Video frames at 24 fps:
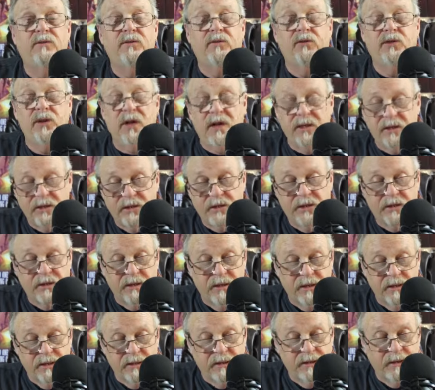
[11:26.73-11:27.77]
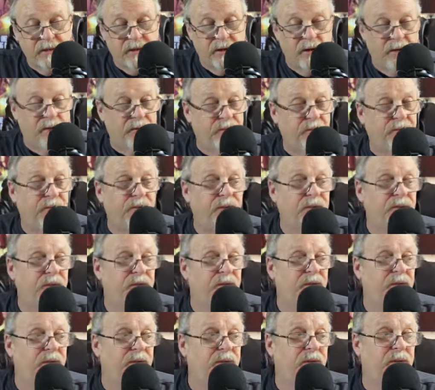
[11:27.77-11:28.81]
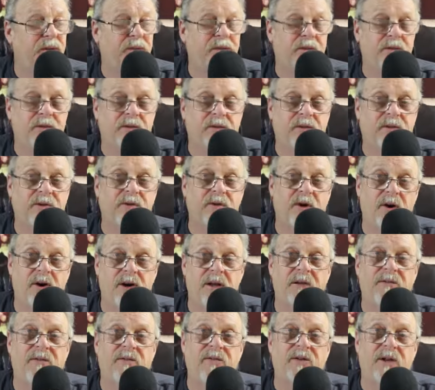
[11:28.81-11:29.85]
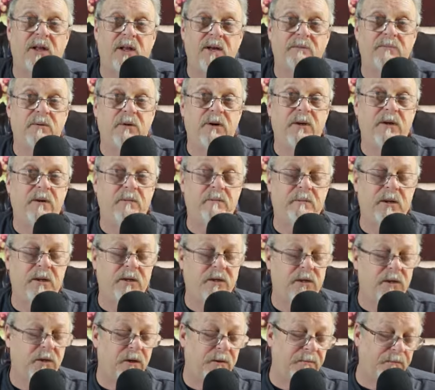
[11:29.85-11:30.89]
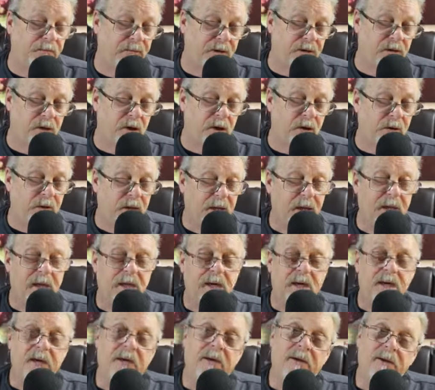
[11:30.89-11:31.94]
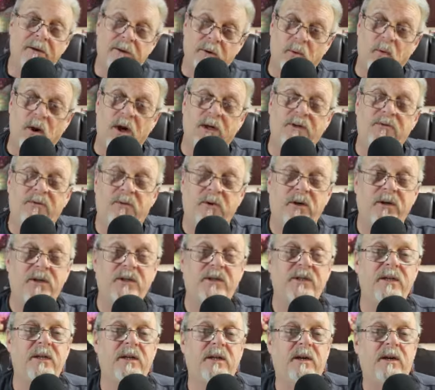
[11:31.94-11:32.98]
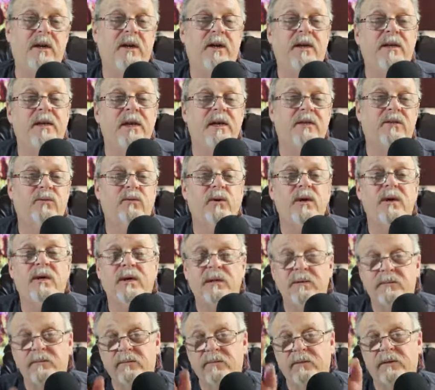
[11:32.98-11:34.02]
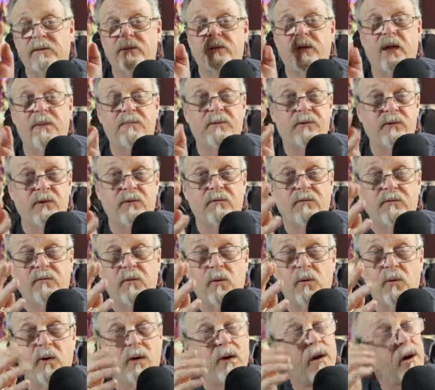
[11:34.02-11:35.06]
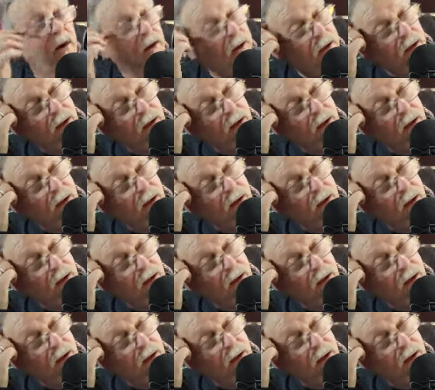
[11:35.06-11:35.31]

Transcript: just the starting of the selling point of your picture. So watch for us next week, episode 4.